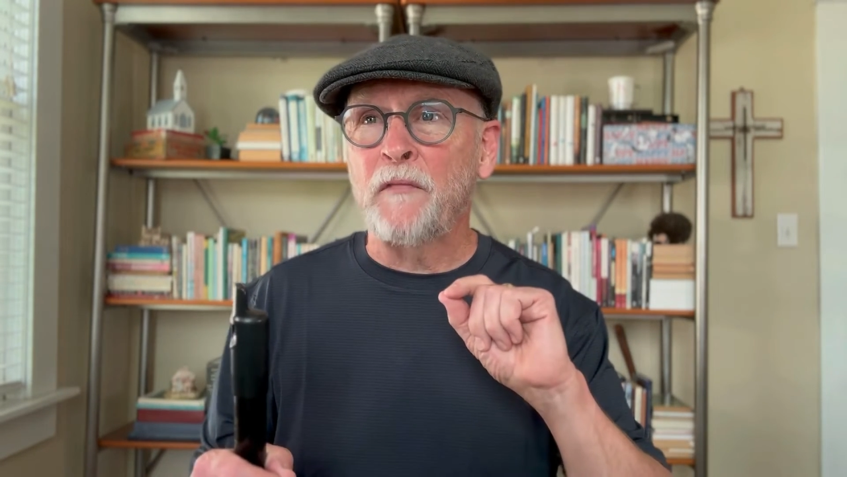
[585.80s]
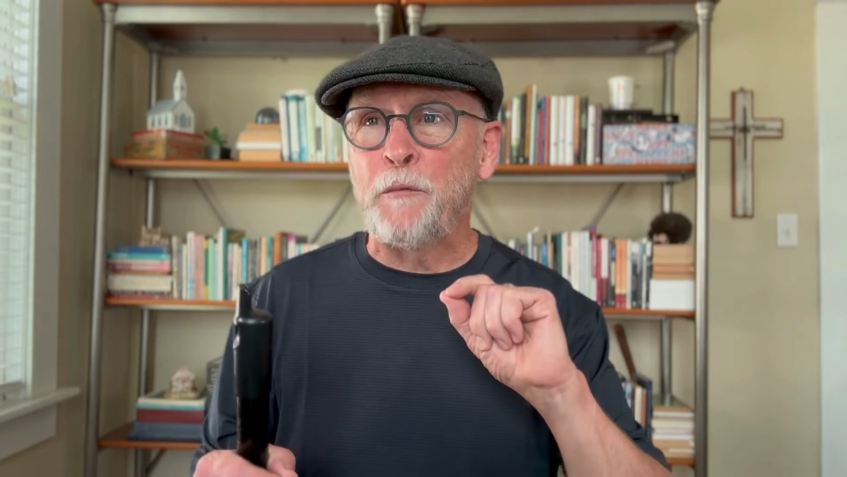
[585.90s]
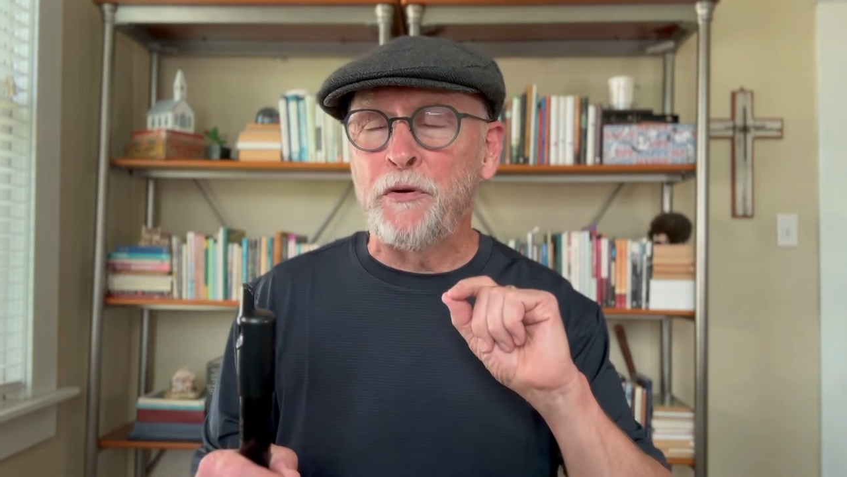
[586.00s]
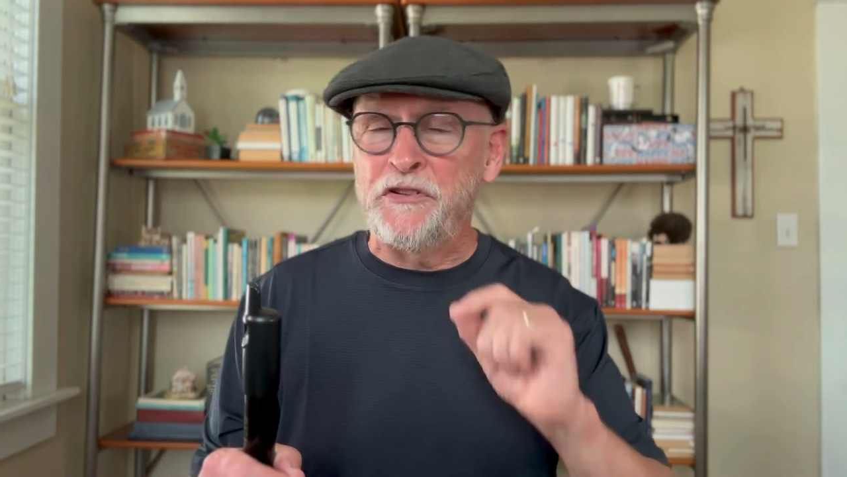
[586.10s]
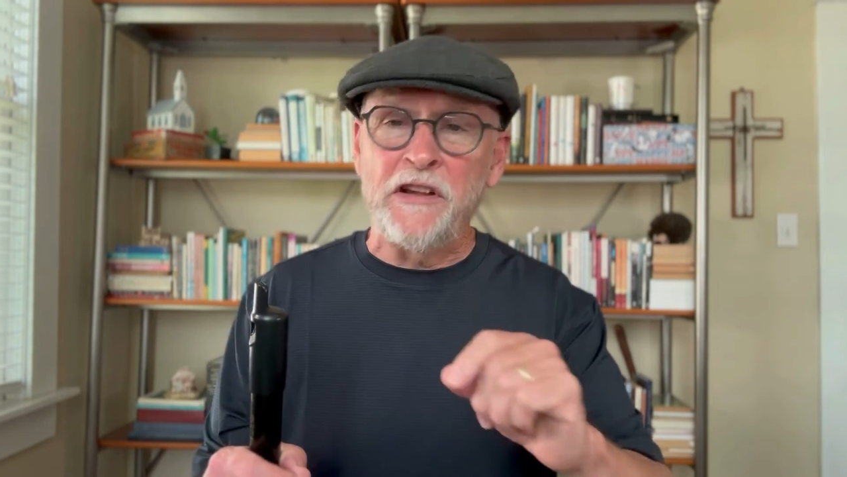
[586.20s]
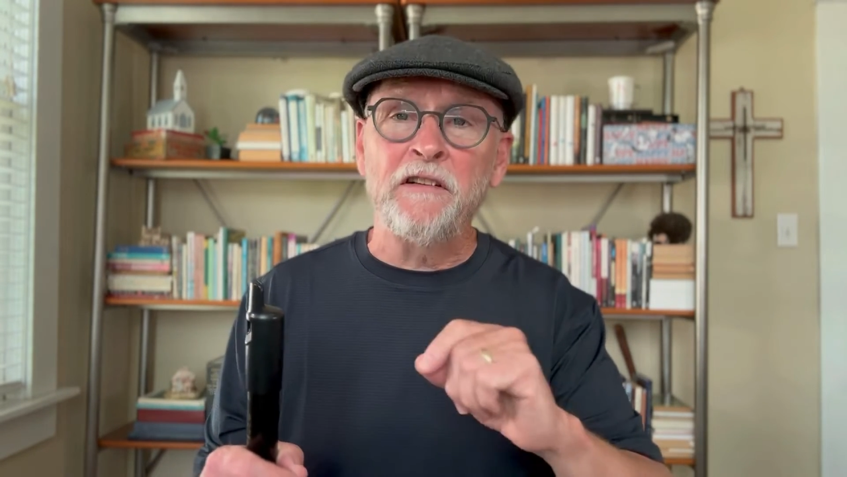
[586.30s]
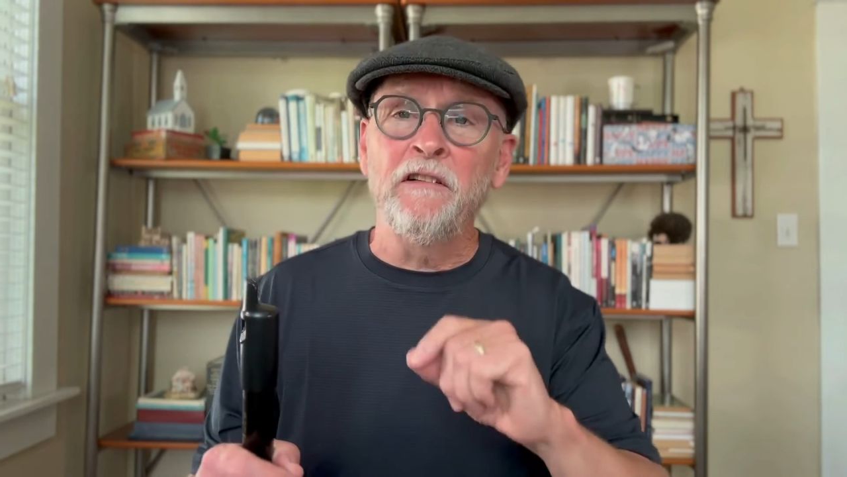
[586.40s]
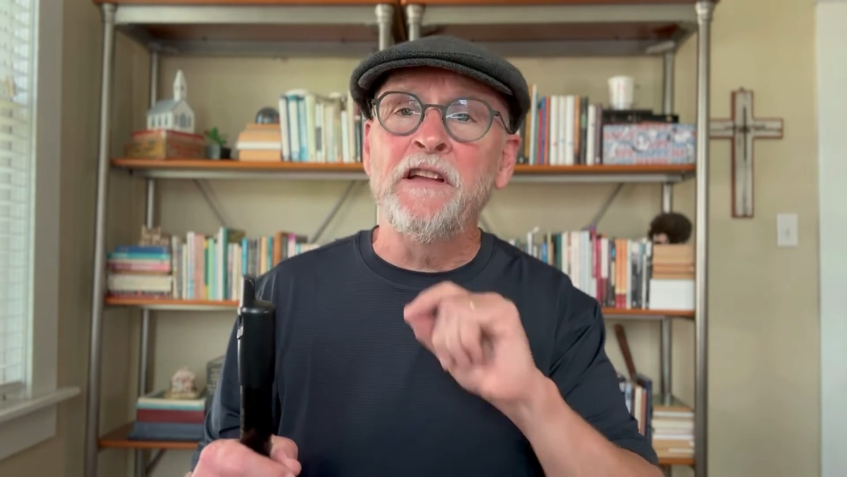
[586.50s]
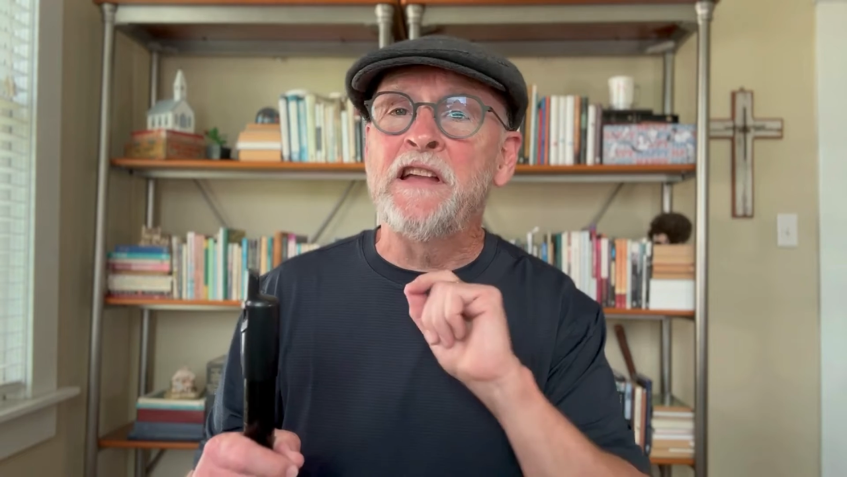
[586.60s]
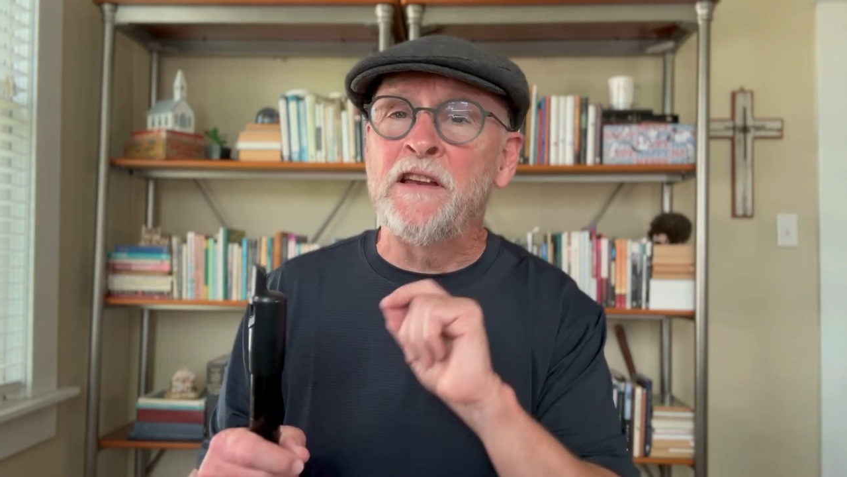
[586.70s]

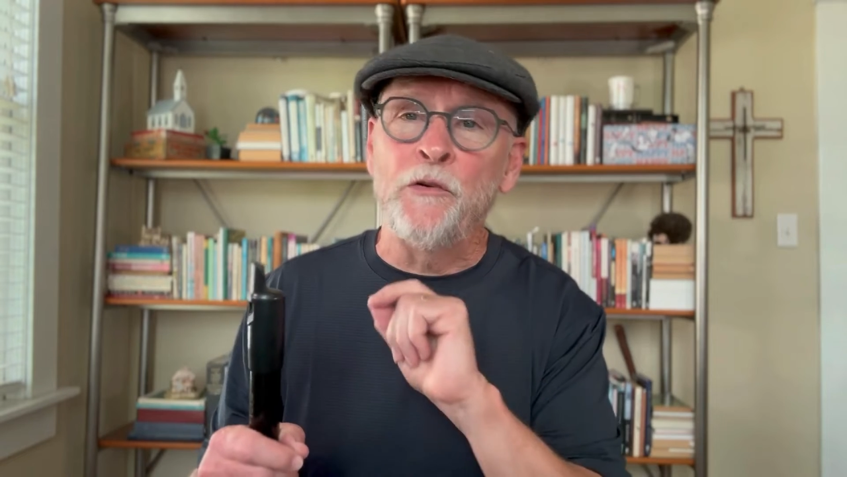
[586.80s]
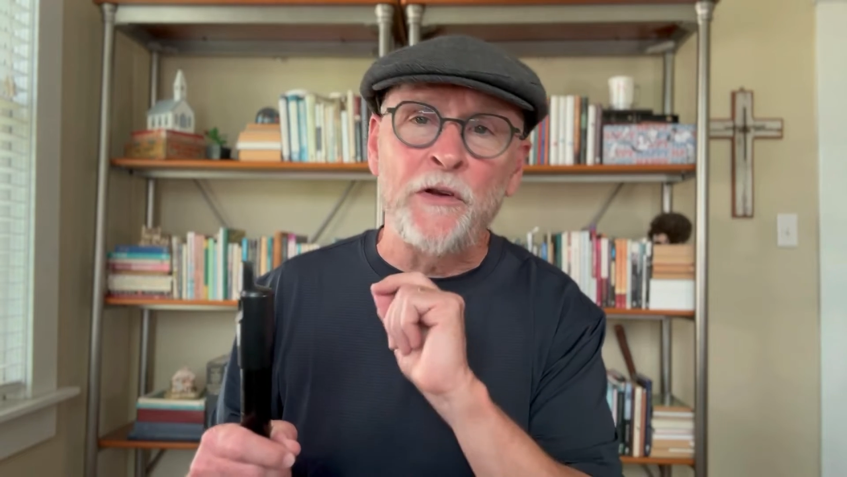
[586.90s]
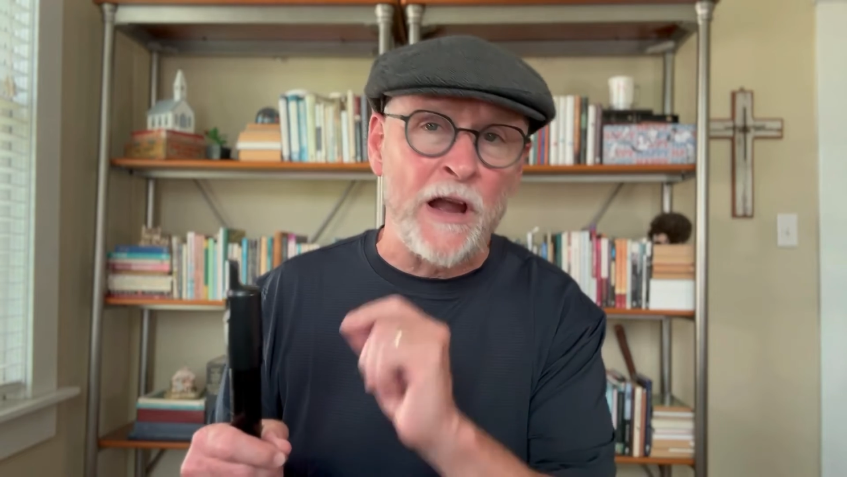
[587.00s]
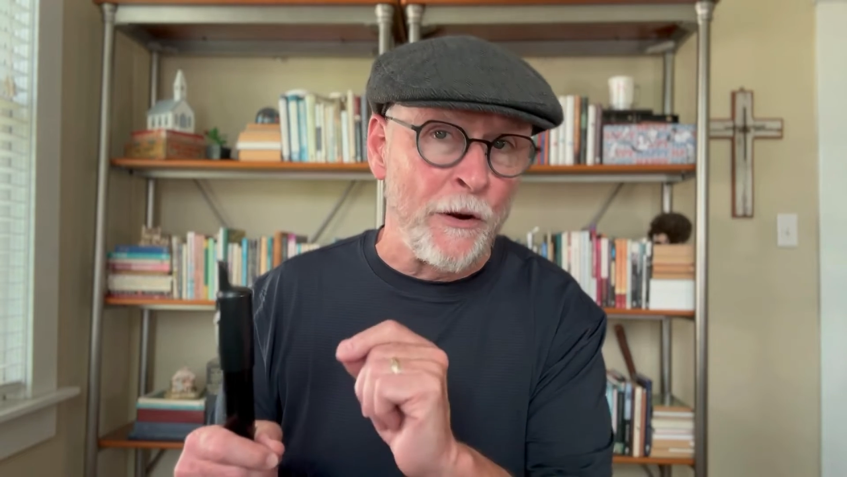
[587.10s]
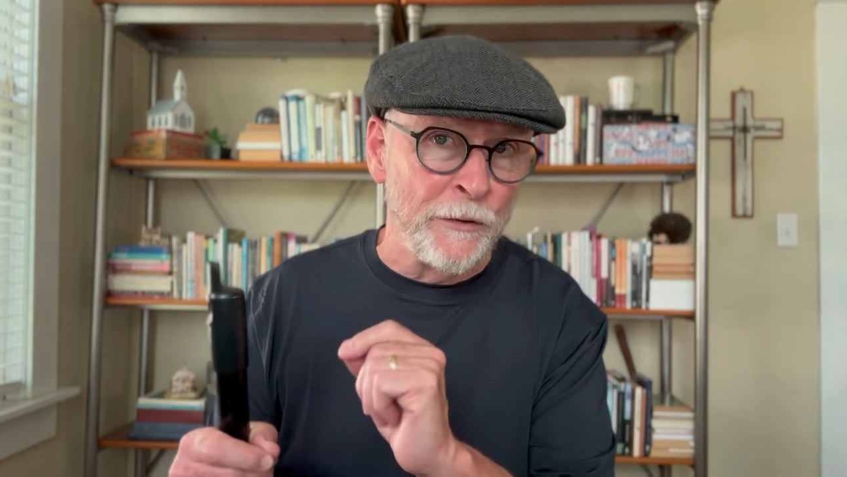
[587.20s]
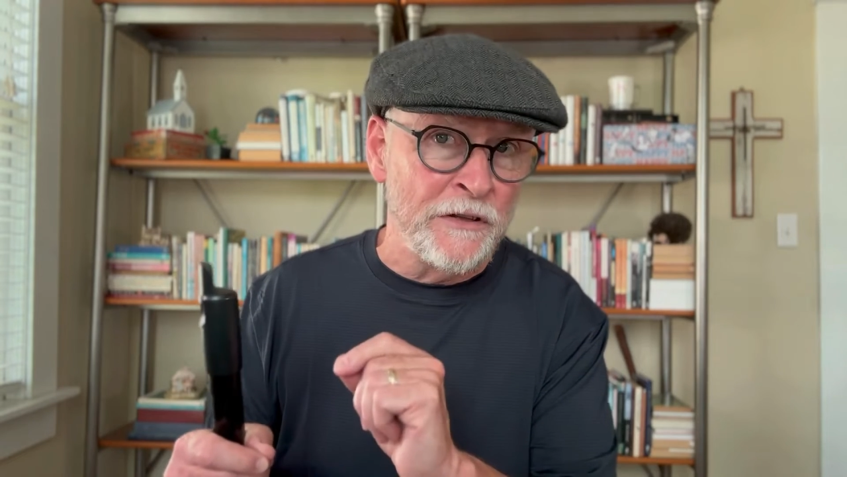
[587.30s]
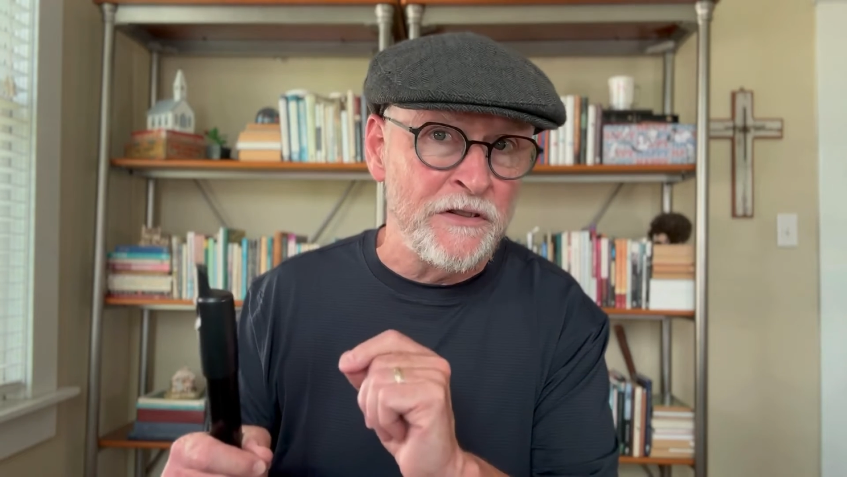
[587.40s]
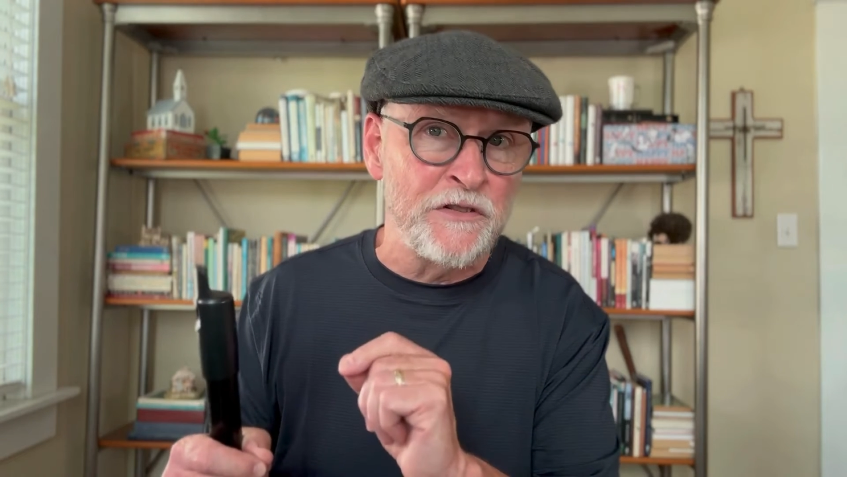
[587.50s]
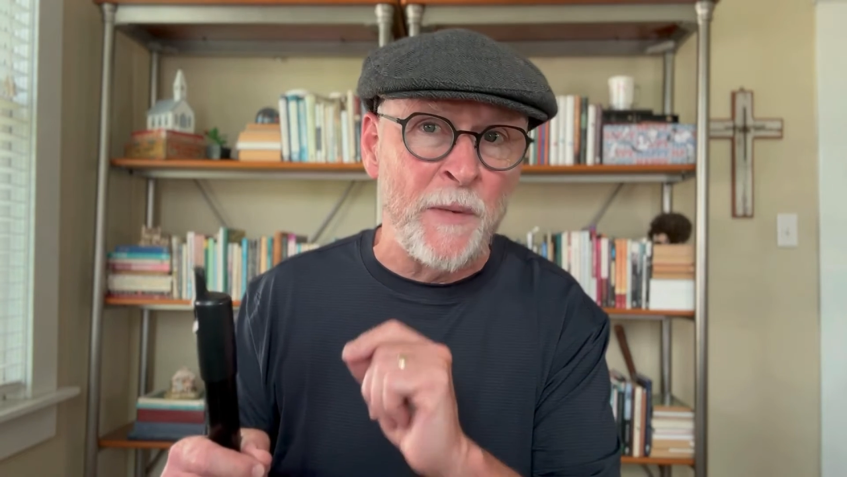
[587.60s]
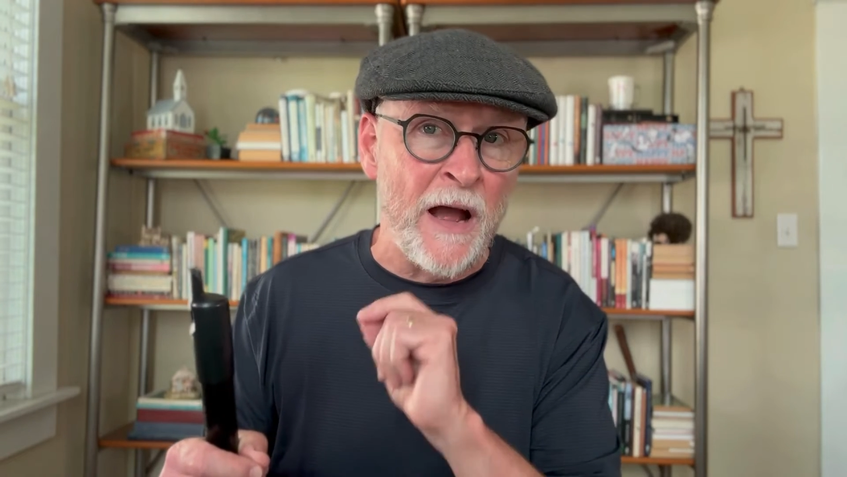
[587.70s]
particularly in
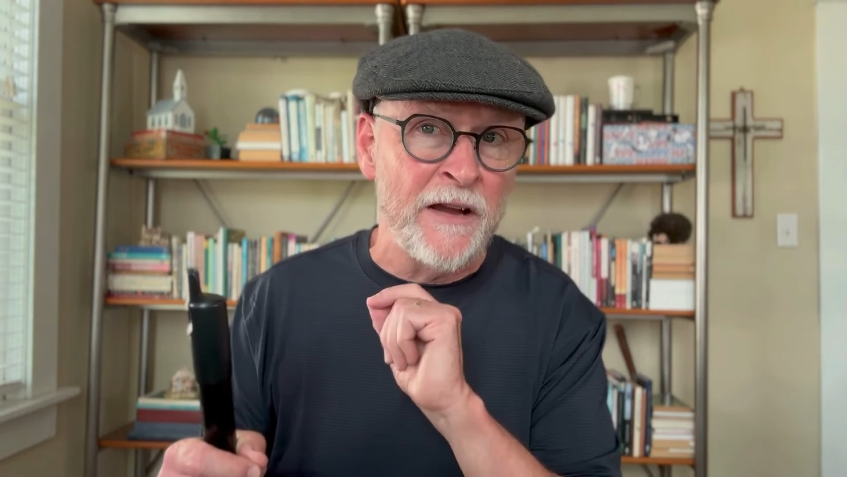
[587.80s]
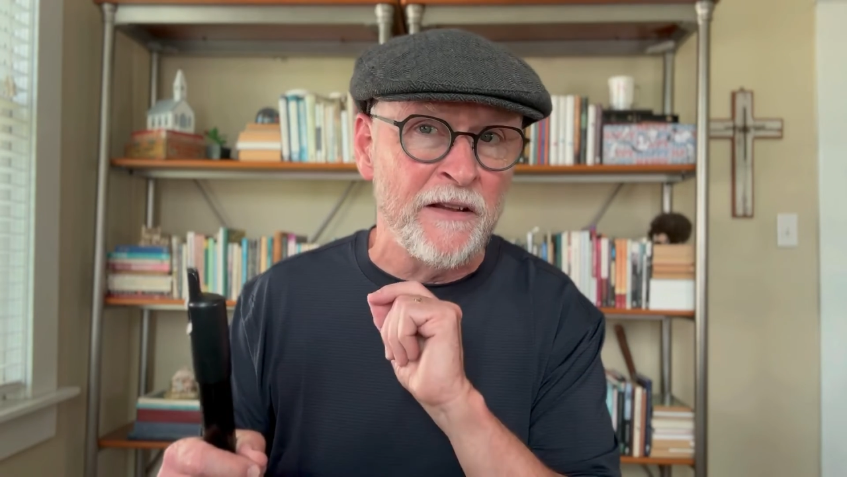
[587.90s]
O'Carolan's mind,